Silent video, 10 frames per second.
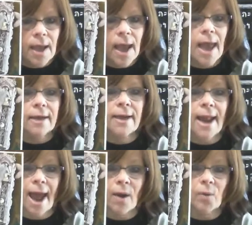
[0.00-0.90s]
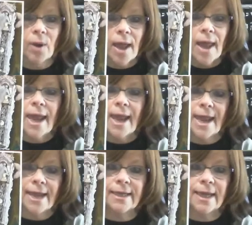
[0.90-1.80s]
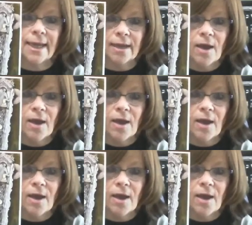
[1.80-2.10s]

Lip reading: Now, hanging